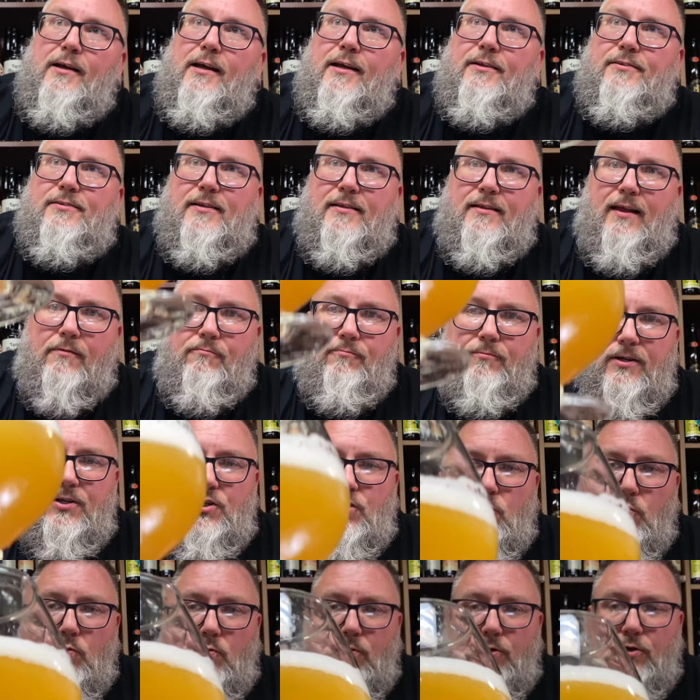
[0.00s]
It's got that rich
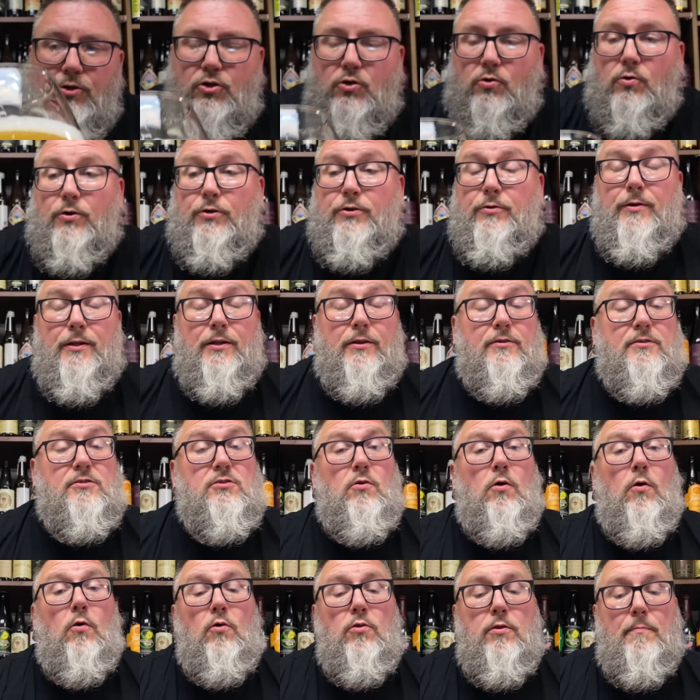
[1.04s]
orange core to it. Looks
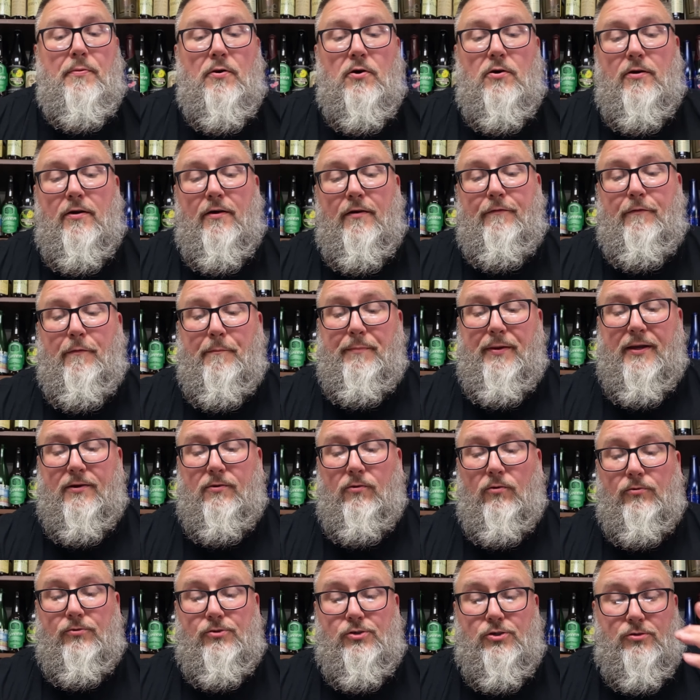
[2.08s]
all the part of a big
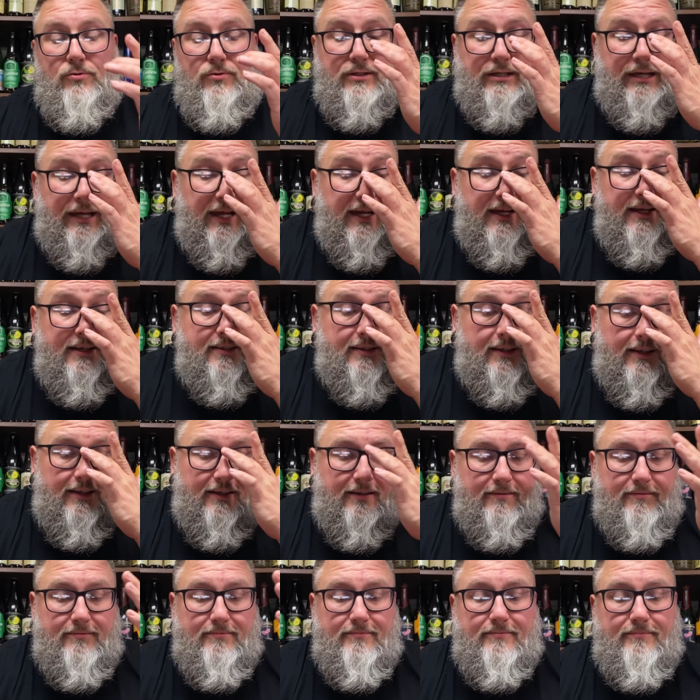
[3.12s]
old juicy hazy.